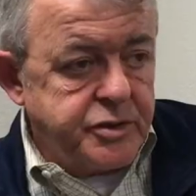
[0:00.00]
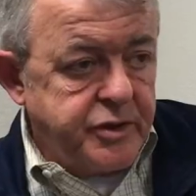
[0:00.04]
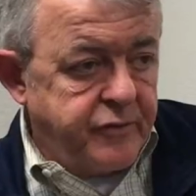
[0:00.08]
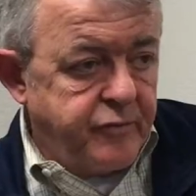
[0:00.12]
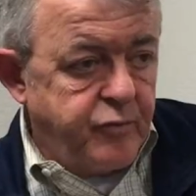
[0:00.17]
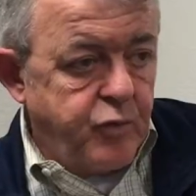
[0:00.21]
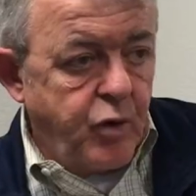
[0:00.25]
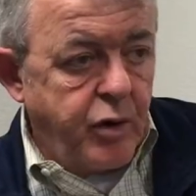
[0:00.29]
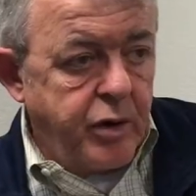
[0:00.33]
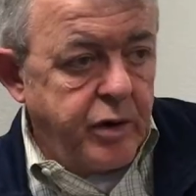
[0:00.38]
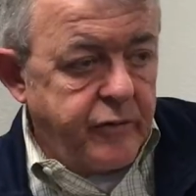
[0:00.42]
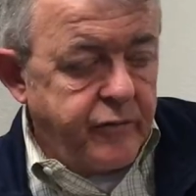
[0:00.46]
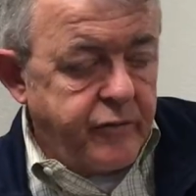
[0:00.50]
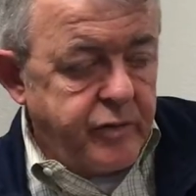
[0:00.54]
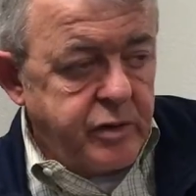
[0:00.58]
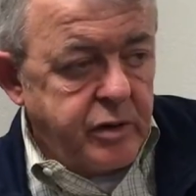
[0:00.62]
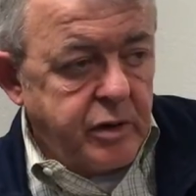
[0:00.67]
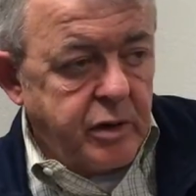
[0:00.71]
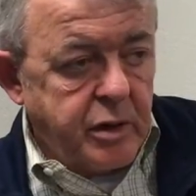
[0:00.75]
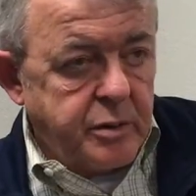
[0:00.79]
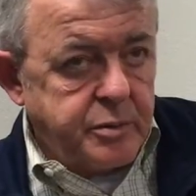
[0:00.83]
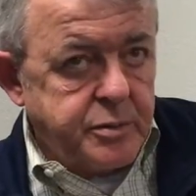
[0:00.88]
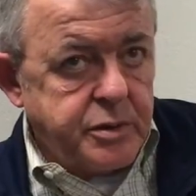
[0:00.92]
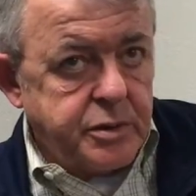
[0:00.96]
They brought
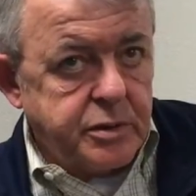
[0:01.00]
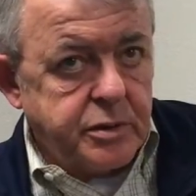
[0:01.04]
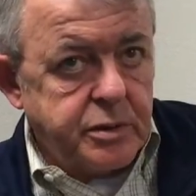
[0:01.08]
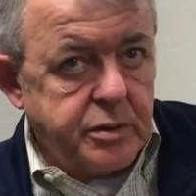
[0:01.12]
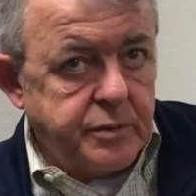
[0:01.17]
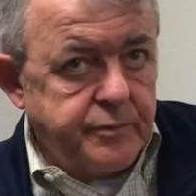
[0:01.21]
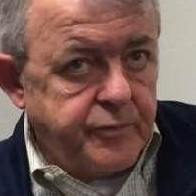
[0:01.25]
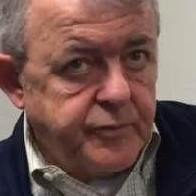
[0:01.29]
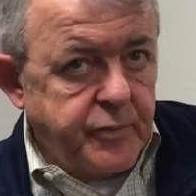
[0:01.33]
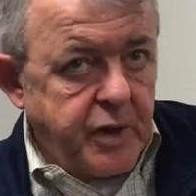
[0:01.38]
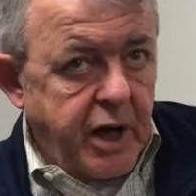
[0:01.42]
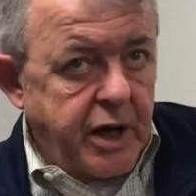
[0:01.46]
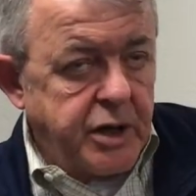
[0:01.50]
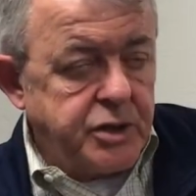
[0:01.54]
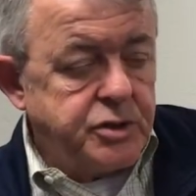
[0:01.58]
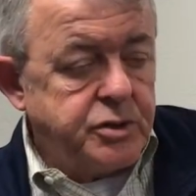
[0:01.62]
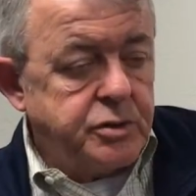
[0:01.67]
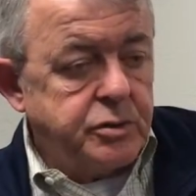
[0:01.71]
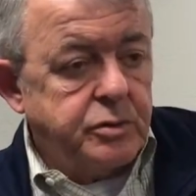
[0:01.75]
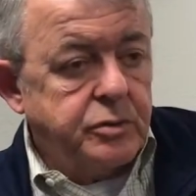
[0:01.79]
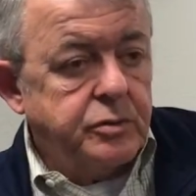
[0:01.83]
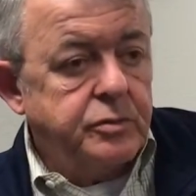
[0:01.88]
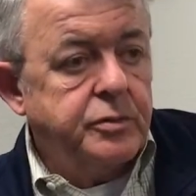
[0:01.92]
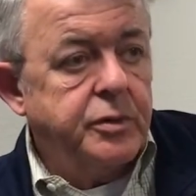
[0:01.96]
everything up to the
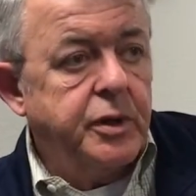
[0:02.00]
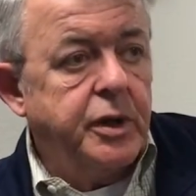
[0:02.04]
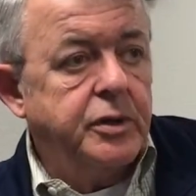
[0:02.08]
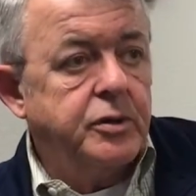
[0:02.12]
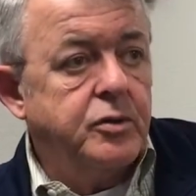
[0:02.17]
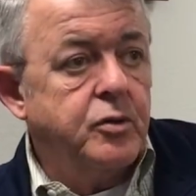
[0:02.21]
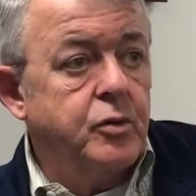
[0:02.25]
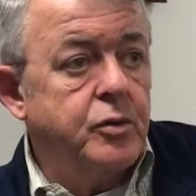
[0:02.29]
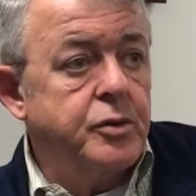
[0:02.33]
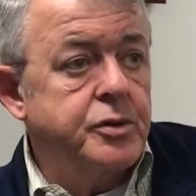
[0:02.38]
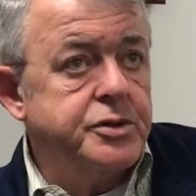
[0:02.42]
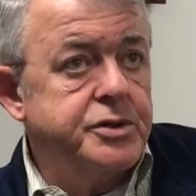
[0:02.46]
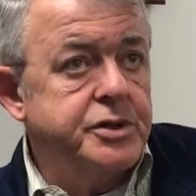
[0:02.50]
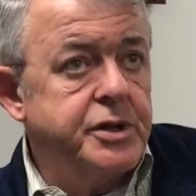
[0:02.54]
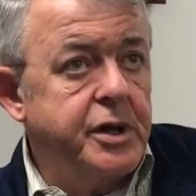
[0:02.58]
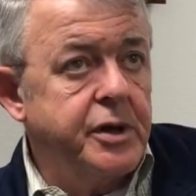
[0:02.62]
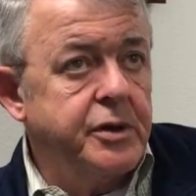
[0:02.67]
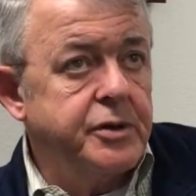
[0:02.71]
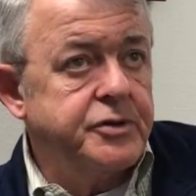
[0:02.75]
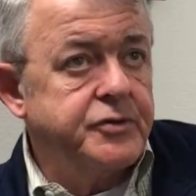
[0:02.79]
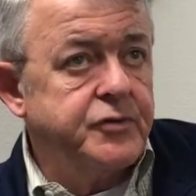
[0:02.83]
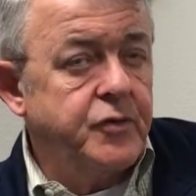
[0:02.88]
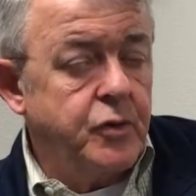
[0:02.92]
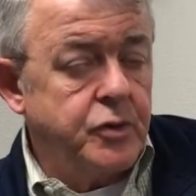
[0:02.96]
national headquarters now
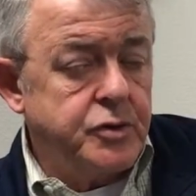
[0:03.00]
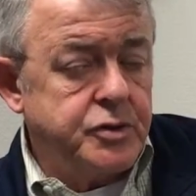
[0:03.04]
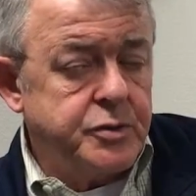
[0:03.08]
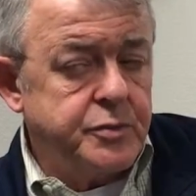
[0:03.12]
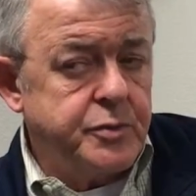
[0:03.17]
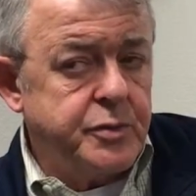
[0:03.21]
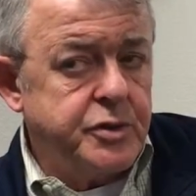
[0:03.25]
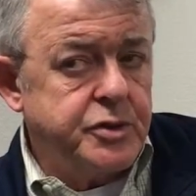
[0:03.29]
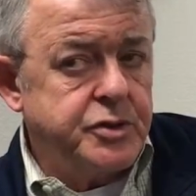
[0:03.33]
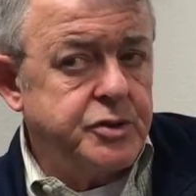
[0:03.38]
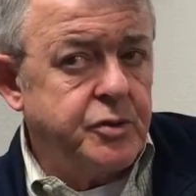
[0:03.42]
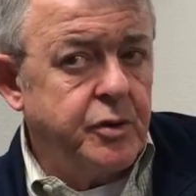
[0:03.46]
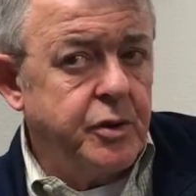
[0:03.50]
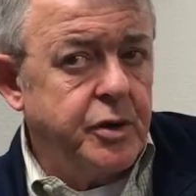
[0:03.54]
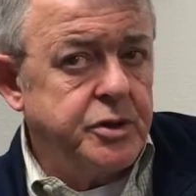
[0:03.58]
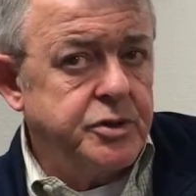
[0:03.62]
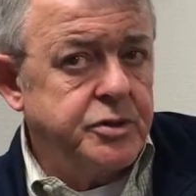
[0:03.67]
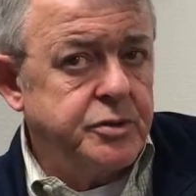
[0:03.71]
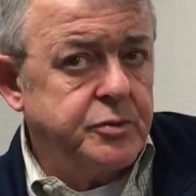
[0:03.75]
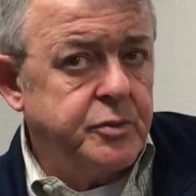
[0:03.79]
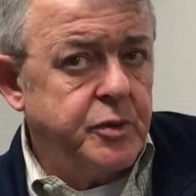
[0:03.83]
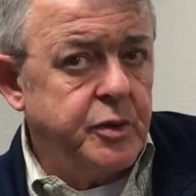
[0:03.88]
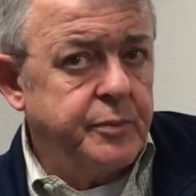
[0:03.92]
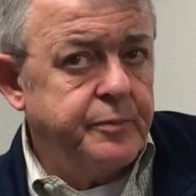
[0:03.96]
as far as
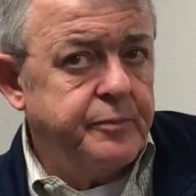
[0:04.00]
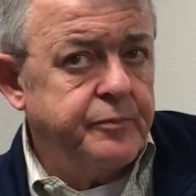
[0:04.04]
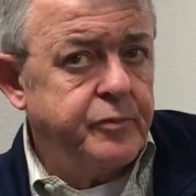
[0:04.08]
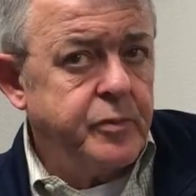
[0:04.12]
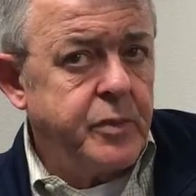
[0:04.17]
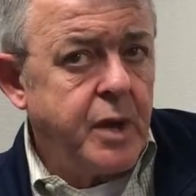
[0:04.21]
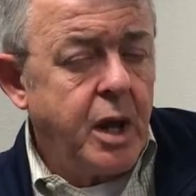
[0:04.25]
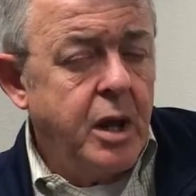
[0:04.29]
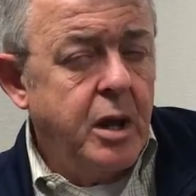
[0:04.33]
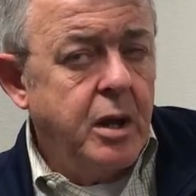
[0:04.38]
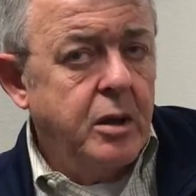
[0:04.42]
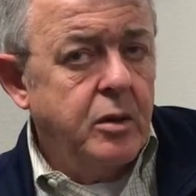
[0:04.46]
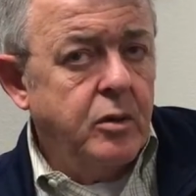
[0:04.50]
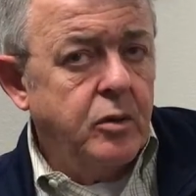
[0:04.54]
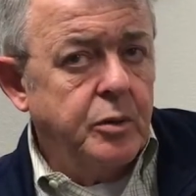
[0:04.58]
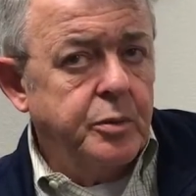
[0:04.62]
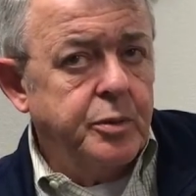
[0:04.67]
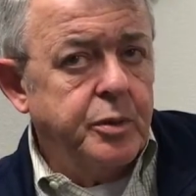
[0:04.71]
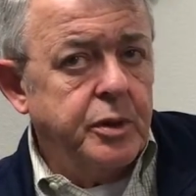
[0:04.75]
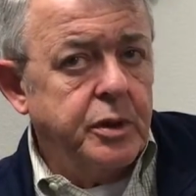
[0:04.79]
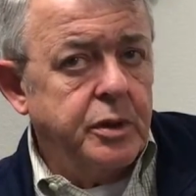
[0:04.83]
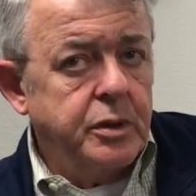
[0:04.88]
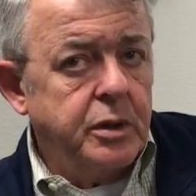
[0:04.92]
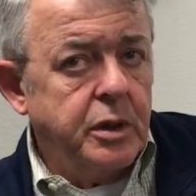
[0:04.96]
administration, but we
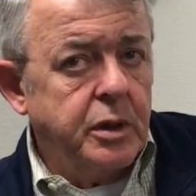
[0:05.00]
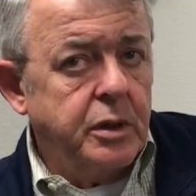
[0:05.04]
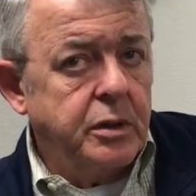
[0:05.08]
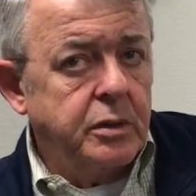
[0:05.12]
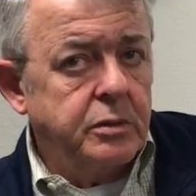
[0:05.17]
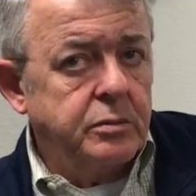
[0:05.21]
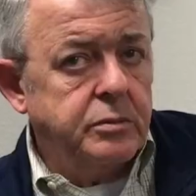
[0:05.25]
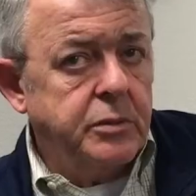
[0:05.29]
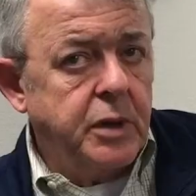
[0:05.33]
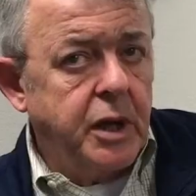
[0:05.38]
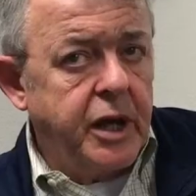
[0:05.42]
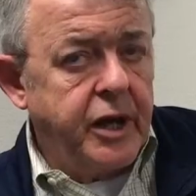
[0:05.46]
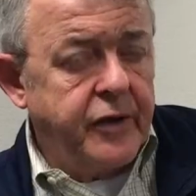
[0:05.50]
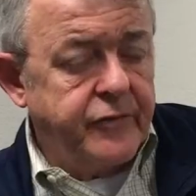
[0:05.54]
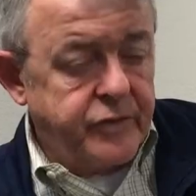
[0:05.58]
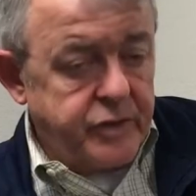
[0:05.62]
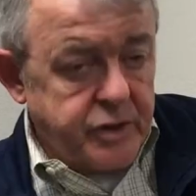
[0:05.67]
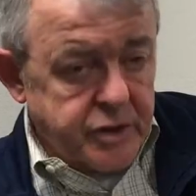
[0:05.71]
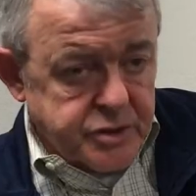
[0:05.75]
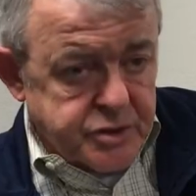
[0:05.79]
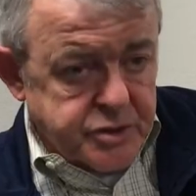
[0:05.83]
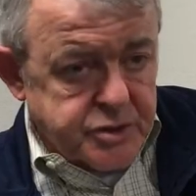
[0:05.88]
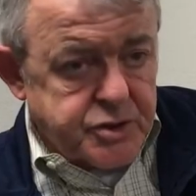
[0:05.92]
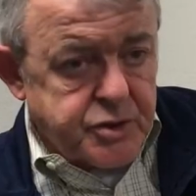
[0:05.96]
put a, a half a
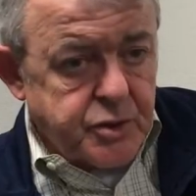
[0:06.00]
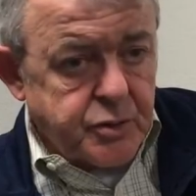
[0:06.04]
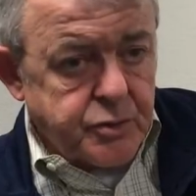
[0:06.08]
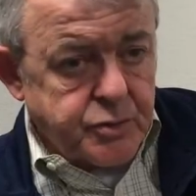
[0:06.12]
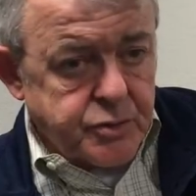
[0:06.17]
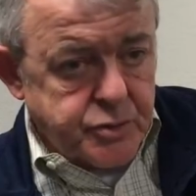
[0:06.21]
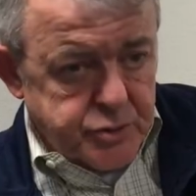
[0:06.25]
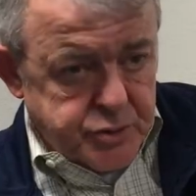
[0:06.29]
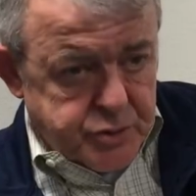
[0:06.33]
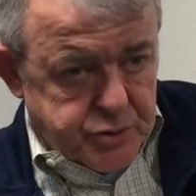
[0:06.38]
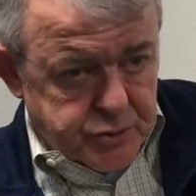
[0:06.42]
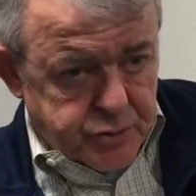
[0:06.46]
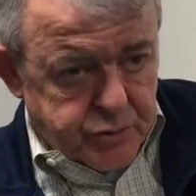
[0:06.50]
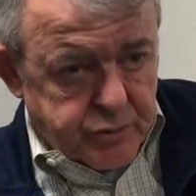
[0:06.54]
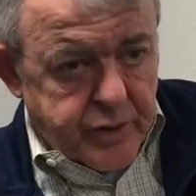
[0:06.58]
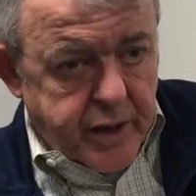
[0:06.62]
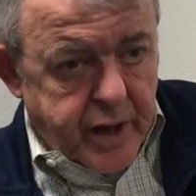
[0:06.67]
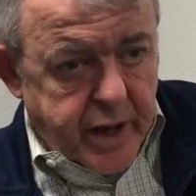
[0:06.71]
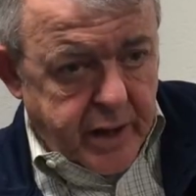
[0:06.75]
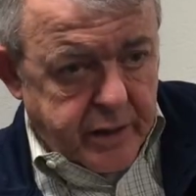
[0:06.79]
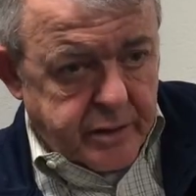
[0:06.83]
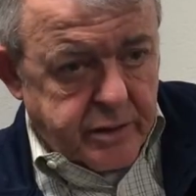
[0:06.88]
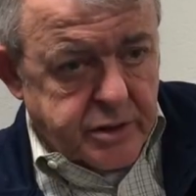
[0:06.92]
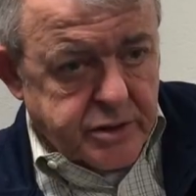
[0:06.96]
dozen soldiers through
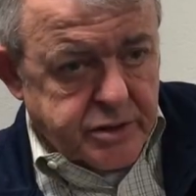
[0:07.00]
that.